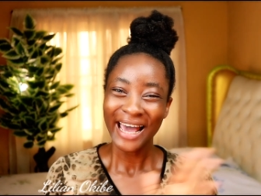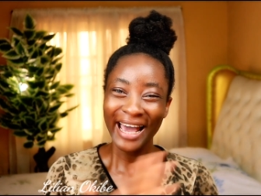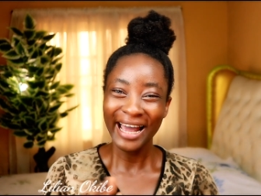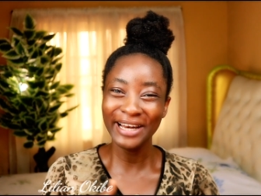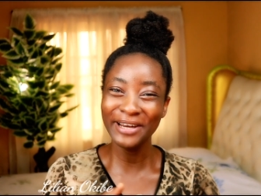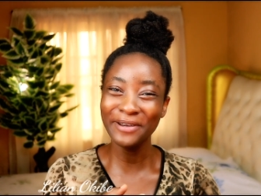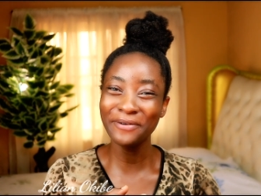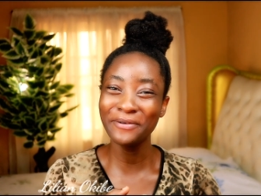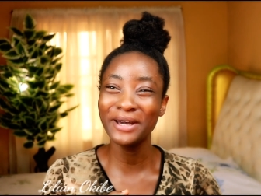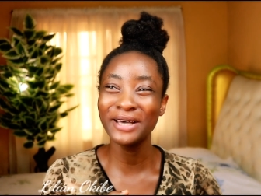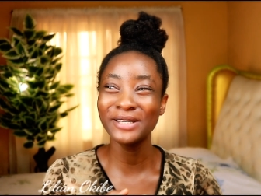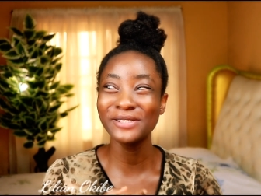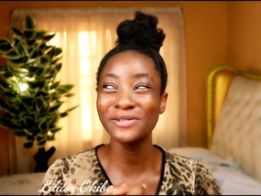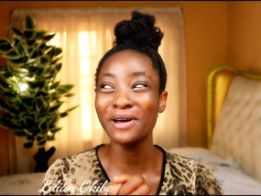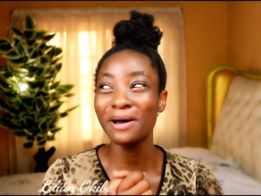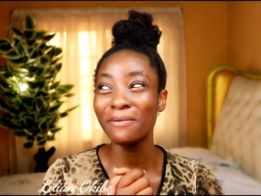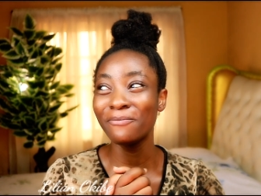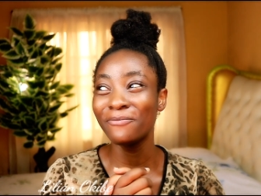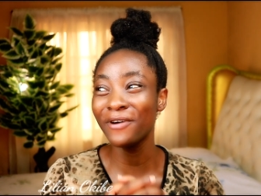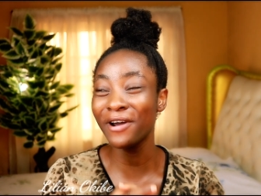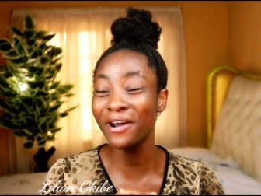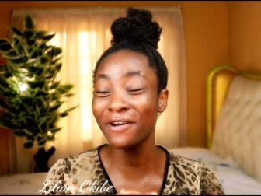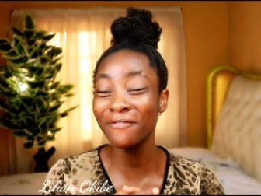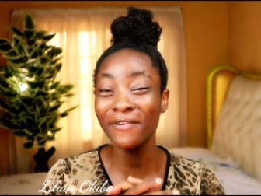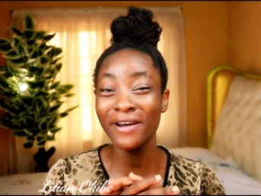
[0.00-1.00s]
Anyway, so
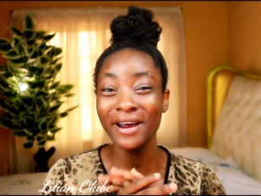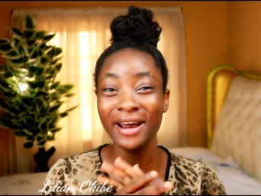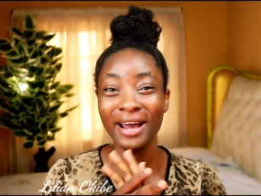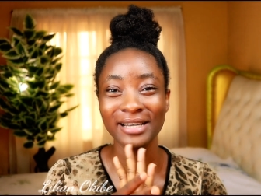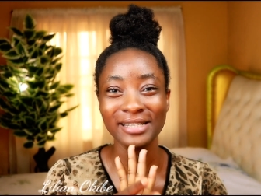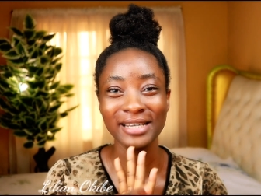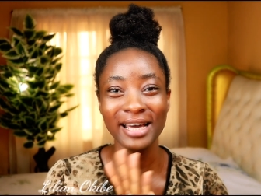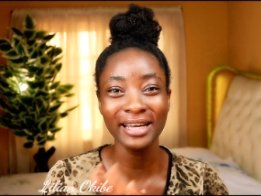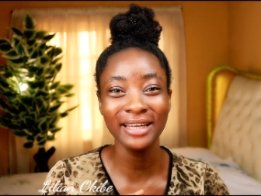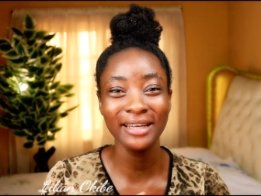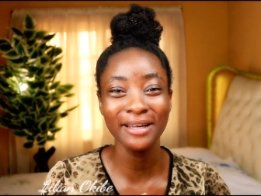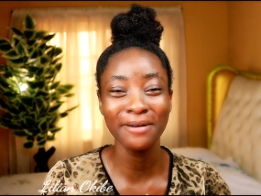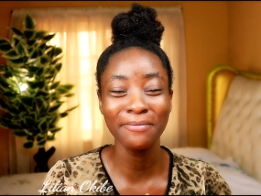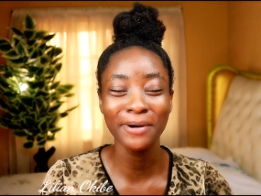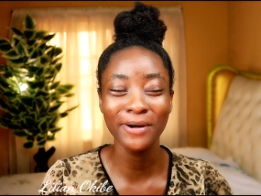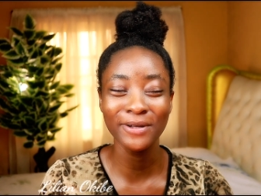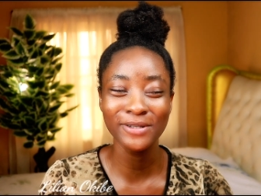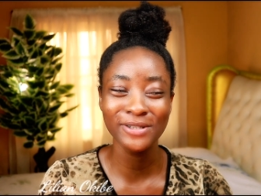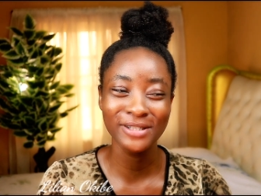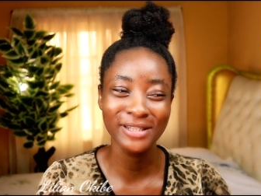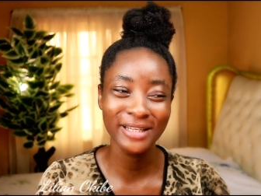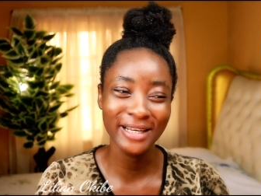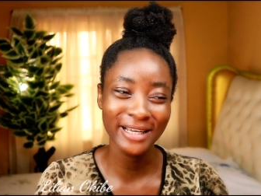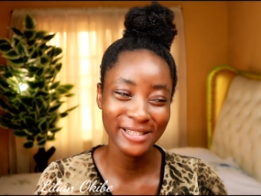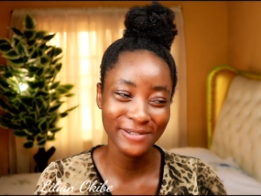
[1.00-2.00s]
I'm very excited
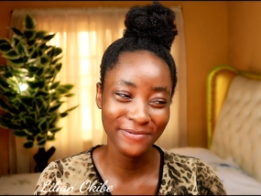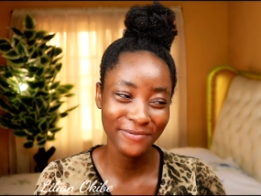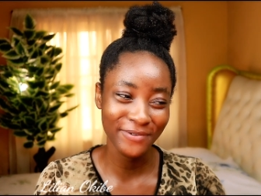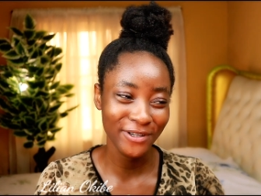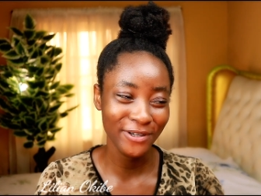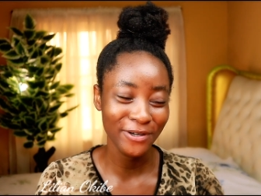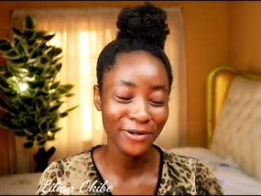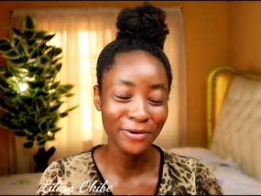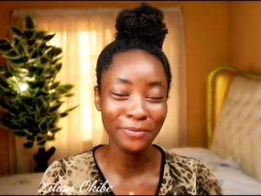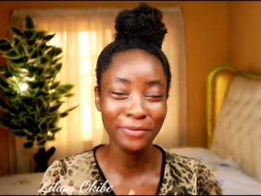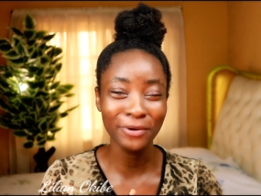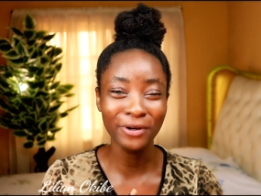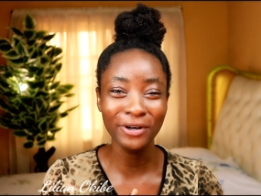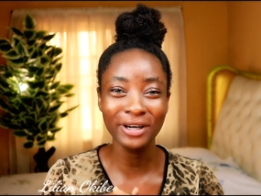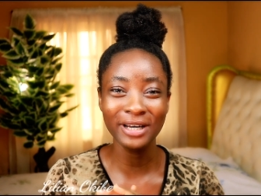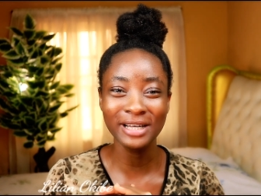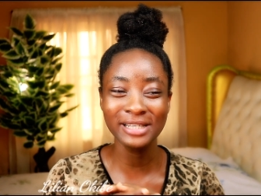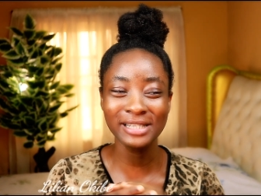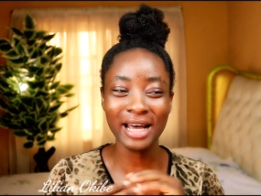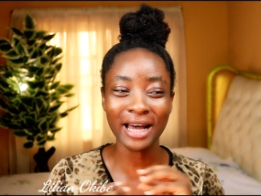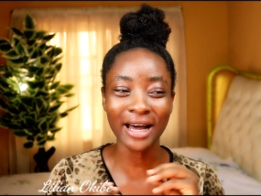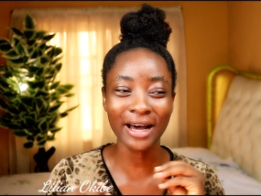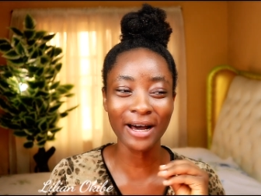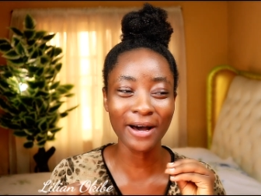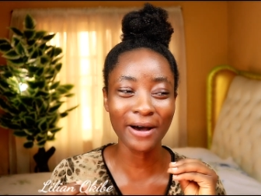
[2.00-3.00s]
about today's video,
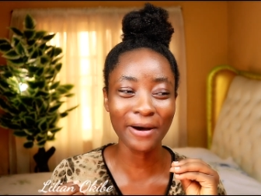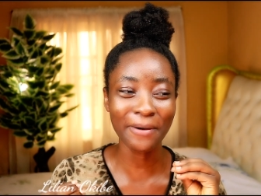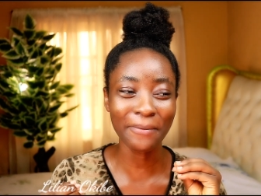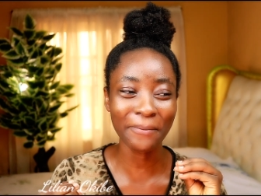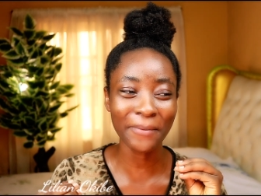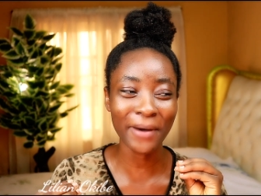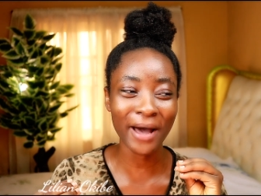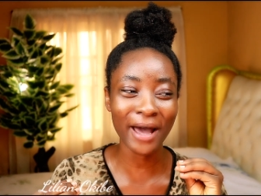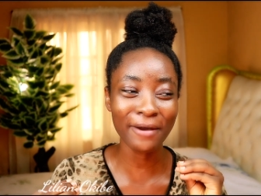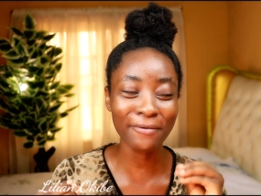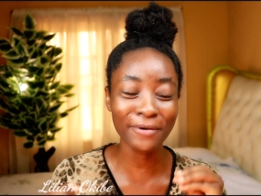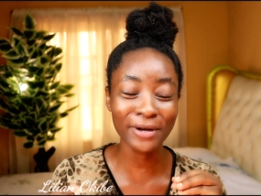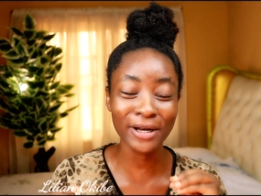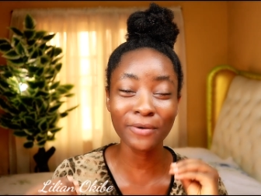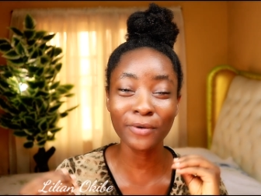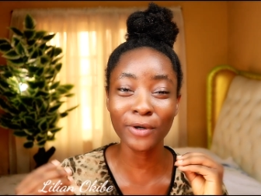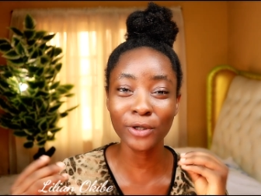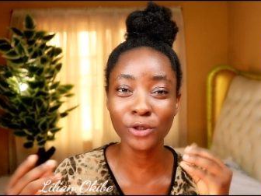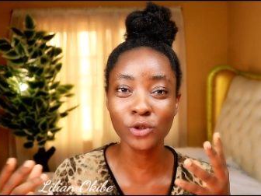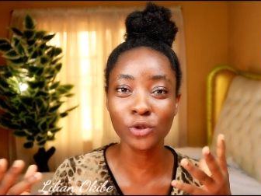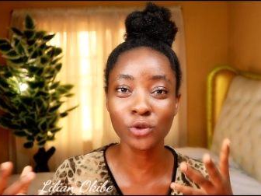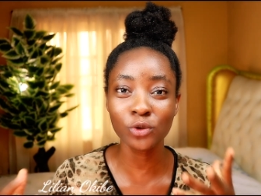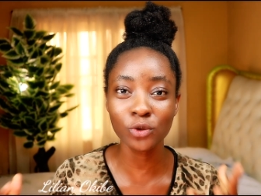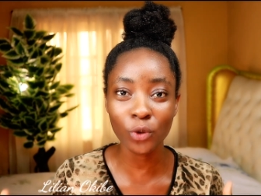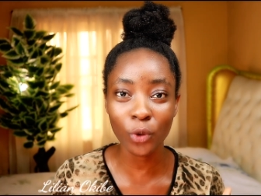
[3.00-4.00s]
because I really
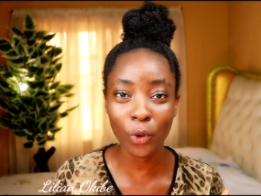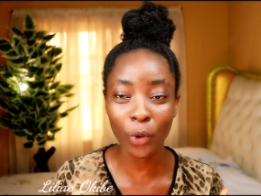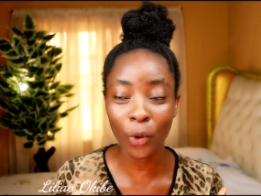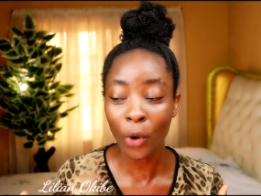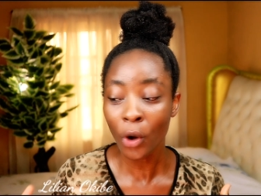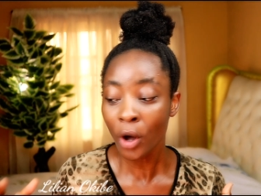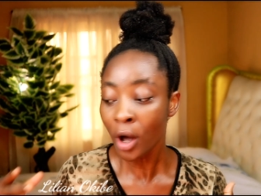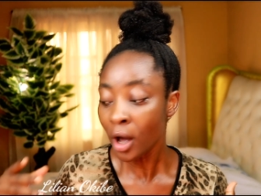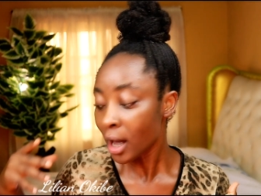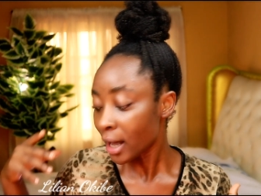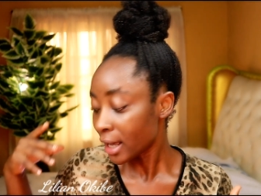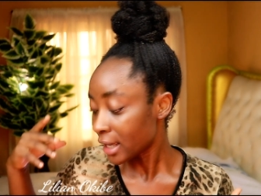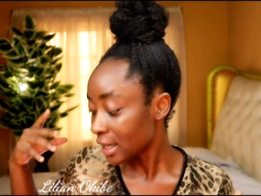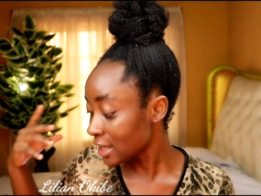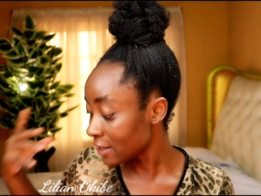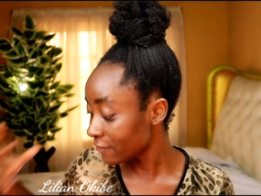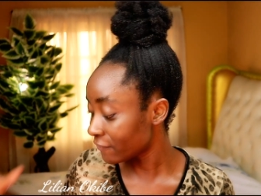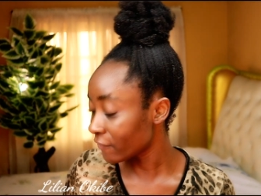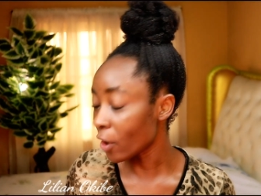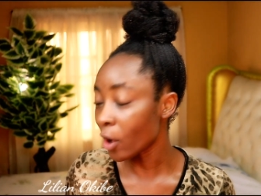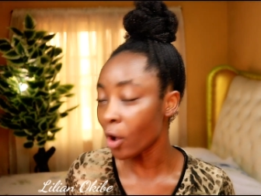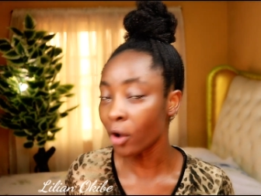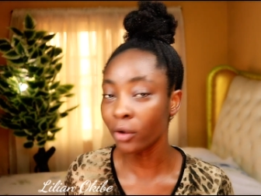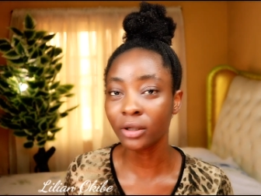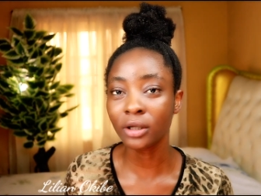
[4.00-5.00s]
want to know
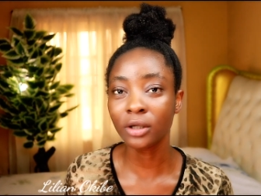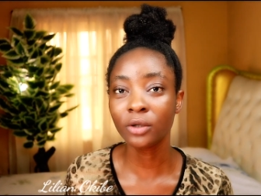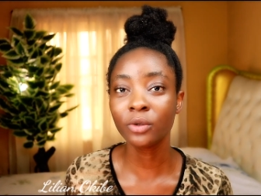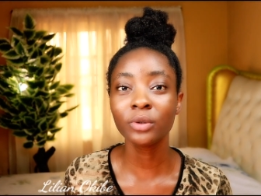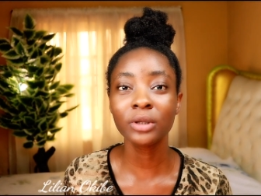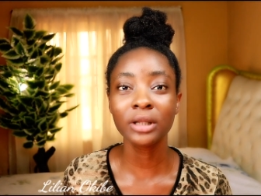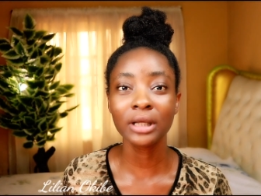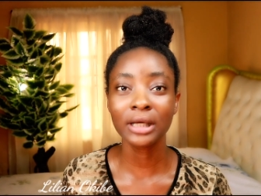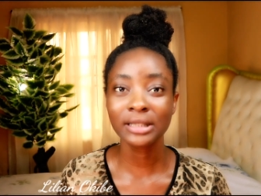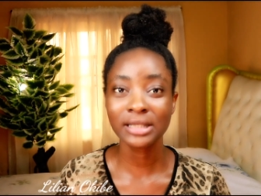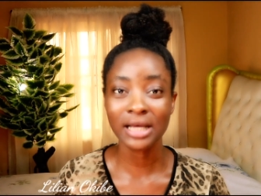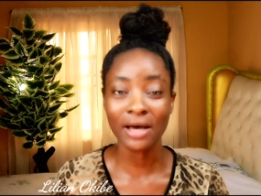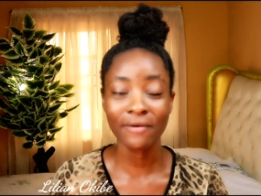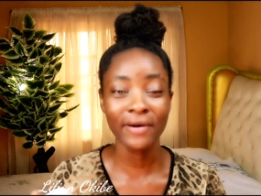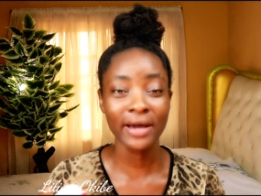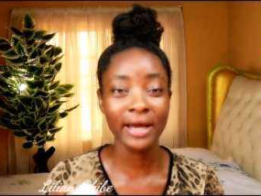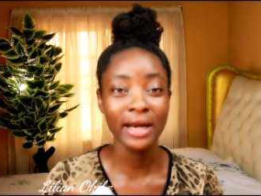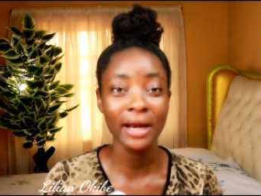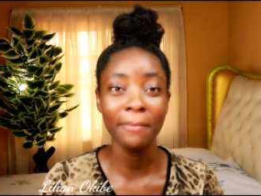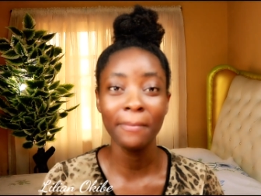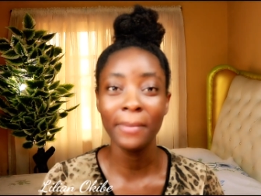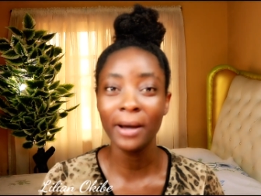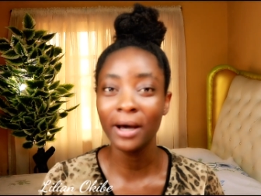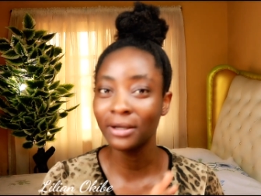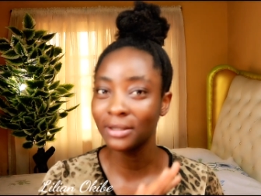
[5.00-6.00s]
if all the good things I've
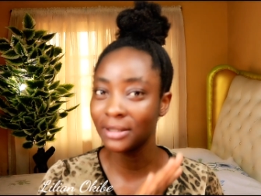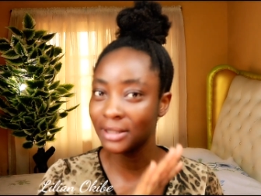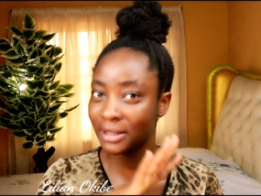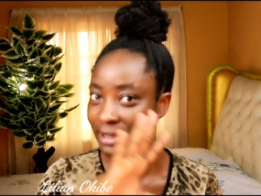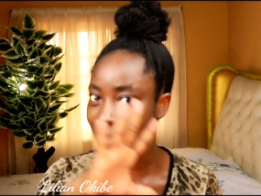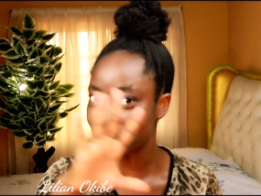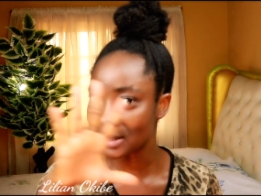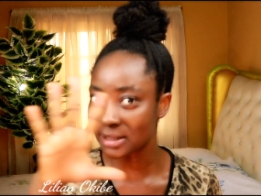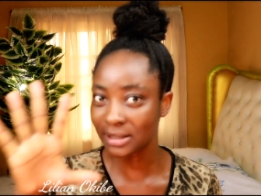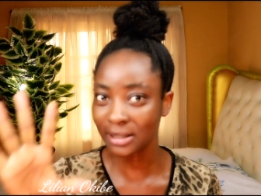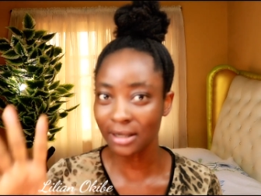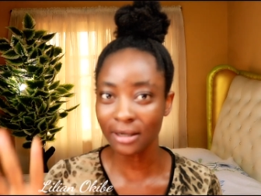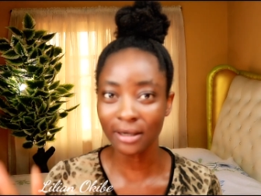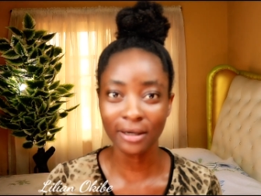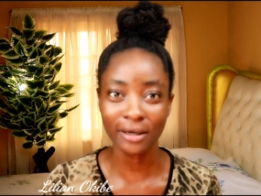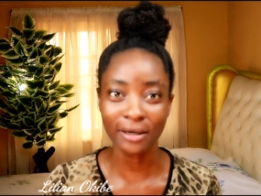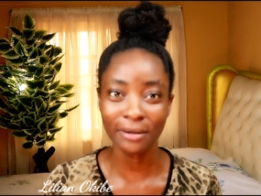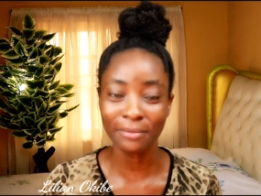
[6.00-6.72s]
heard about this